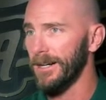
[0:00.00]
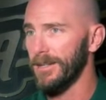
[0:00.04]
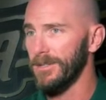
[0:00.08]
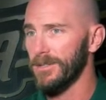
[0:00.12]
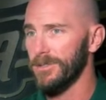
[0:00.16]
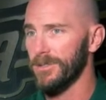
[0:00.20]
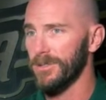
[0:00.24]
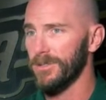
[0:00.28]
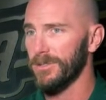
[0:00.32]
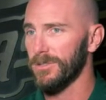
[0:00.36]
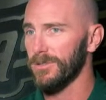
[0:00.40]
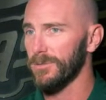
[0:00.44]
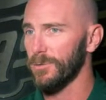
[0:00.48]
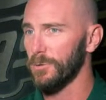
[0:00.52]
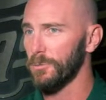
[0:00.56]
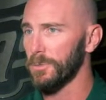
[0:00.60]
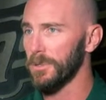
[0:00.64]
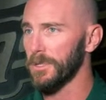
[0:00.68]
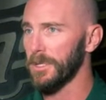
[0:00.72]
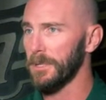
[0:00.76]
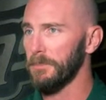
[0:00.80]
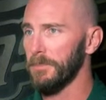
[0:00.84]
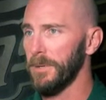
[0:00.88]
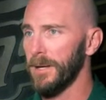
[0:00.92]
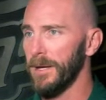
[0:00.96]
just super
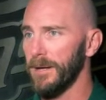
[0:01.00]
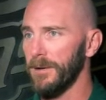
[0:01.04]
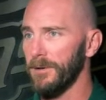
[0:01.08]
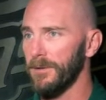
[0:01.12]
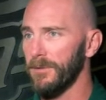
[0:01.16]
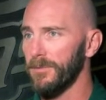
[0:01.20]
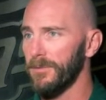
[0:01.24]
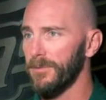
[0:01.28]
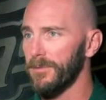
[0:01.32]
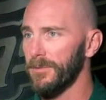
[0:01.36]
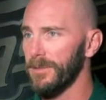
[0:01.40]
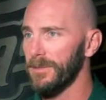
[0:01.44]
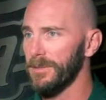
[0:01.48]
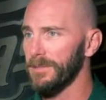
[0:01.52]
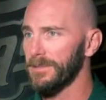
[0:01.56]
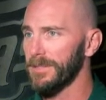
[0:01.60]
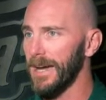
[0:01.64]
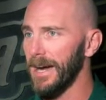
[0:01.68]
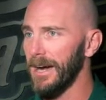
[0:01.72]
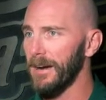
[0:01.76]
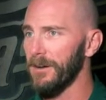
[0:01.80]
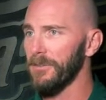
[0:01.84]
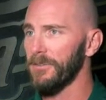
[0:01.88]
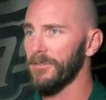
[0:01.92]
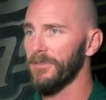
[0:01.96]
competitive the
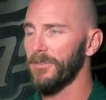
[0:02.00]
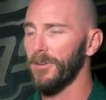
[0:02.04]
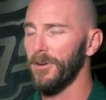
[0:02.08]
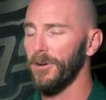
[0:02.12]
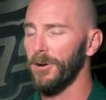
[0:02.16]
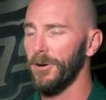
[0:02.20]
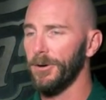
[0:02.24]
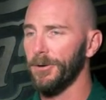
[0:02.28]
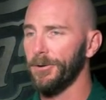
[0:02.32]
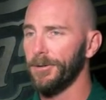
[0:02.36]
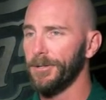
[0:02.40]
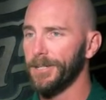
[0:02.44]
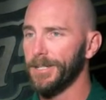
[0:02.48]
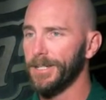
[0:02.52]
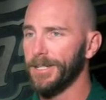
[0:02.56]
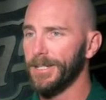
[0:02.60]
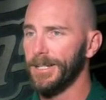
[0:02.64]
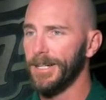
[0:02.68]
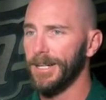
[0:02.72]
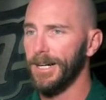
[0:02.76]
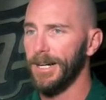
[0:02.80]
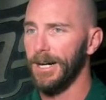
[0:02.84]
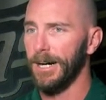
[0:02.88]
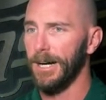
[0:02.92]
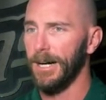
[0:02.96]
entire fall.
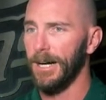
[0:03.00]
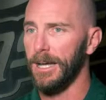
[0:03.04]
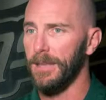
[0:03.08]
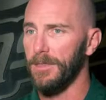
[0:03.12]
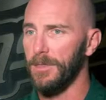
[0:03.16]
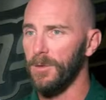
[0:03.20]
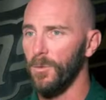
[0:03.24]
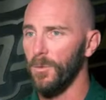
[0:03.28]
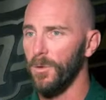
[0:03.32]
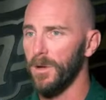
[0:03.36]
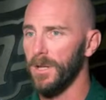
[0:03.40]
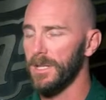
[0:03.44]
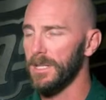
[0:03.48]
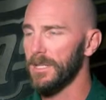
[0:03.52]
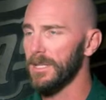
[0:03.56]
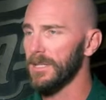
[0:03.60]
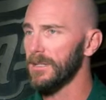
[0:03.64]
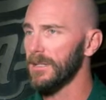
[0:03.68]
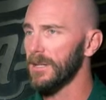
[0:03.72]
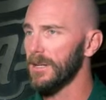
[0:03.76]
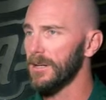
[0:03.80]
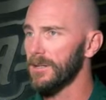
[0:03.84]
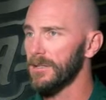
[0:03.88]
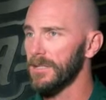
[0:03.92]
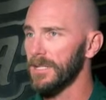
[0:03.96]
And then what he did
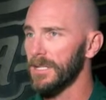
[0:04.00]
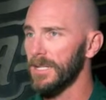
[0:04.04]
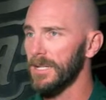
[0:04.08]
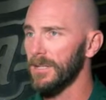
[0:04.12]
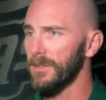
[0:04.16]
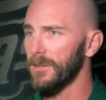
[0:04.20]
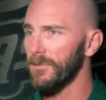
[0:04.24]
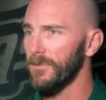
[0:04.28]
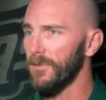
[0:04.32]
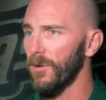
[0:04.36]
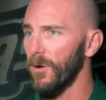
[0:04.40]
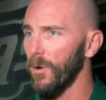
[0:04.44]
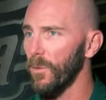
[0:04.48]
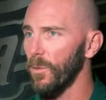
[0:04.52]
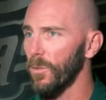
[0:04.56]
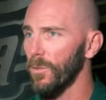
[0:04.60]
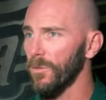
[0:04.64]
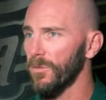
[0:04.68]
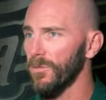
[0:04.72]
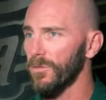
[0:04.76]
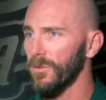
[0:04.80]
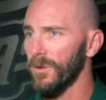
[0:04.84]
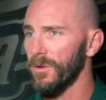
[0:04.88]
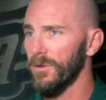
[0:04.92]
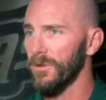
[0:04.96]
there at the end of the Fall World
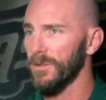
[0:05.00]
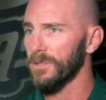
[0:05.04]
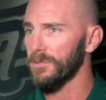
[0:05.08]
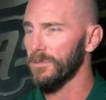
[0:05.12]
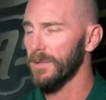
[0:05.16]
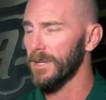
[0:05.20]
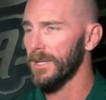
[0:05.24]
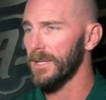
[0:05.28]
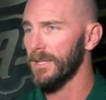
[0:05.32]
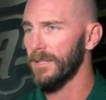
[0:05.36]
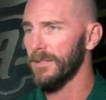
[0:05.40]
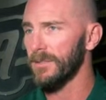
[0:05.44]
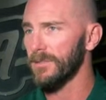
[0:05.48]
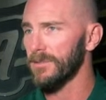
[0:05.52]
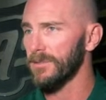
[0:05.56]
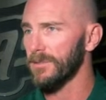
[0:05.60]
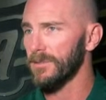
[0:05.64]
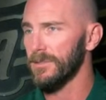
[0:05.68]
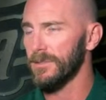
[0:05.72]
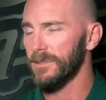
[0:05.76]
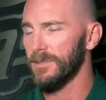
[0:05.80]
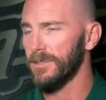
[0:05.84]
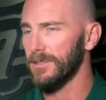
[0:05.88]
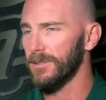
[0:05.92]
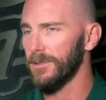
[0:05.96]
Series, man,
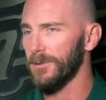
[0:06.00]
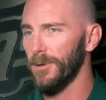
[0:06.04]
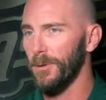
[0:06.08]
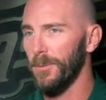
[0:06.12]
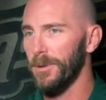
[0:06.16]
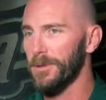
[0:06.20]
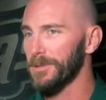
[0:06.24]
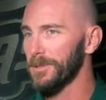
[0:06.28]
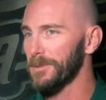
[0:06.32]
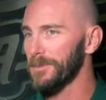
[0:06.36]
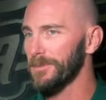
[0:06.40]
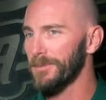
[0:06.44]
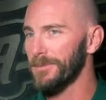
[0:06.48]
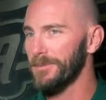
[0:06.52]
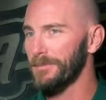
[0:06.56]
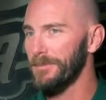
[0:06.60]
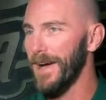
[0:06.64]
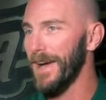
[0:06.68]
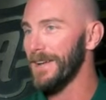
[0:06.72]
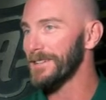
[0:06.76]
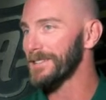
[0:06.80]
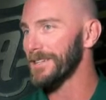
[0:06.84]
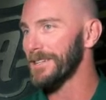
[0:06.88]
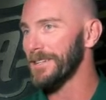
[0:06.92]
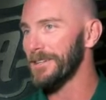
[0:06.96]
nobody's going to
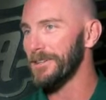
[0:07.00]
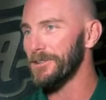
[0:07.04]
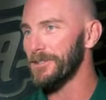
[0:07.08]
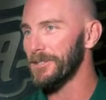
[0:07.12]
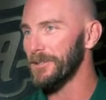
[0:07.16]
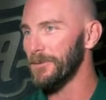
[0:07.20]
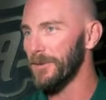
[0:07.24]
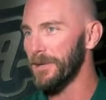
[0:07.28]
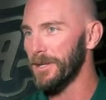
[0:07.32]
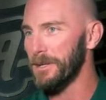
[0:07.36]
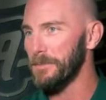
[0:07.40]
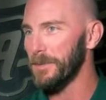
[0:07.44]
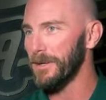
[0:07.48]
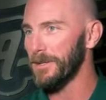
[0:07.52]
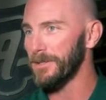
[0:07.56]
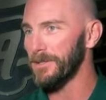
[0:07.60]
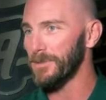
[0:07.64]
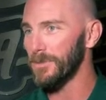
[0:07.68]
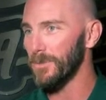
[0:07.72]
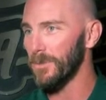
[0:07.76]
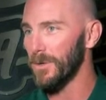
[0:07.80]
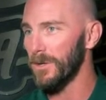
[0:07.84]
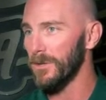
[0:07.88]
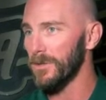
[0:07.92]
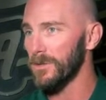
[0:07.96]
match that energy of what he pitches
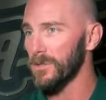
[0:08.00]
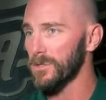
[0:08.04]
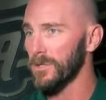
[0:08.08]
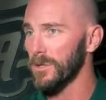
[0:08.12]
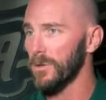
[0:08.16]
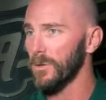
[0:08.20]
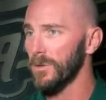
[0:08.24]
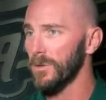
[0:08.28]
with and show